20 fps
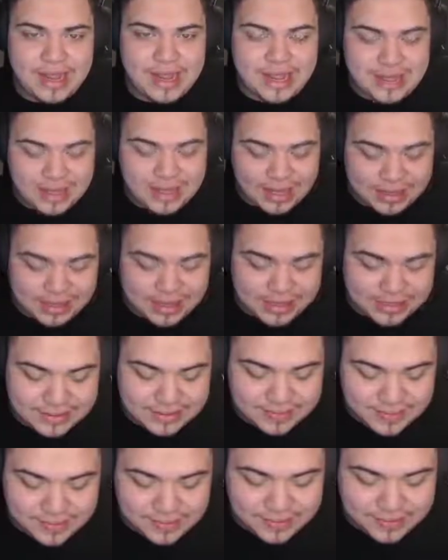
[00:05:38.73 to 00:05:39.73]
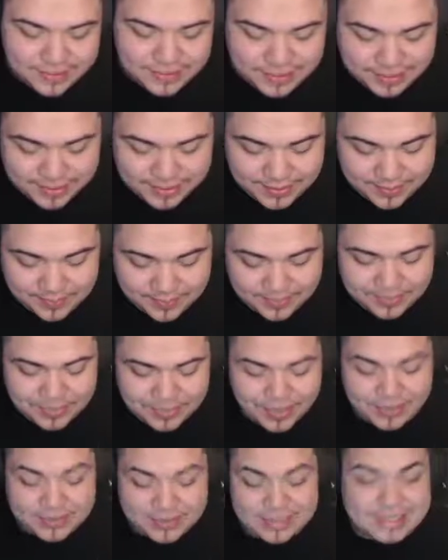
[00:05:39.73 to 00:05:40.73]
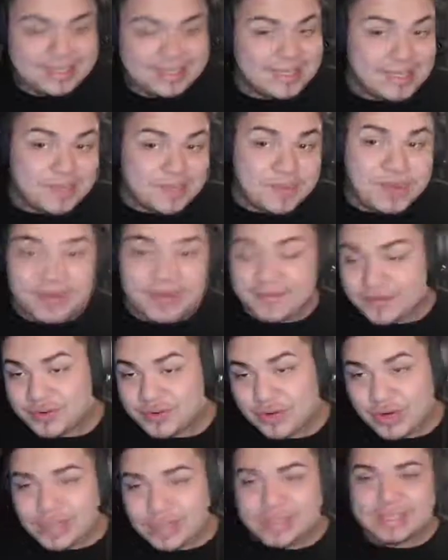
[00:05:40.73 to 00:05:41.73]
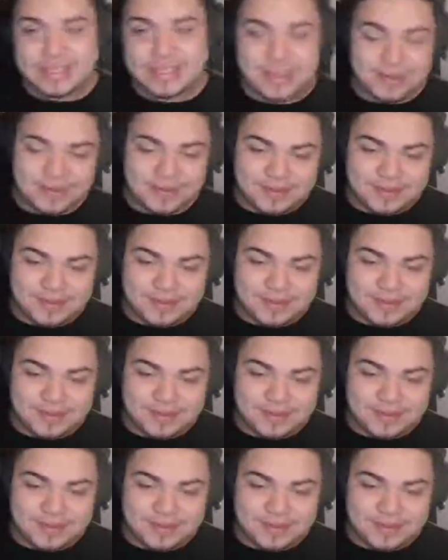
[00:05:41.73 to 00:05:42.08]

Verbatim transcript: I think he's very good. There's a sneak peek of Trunks' damage.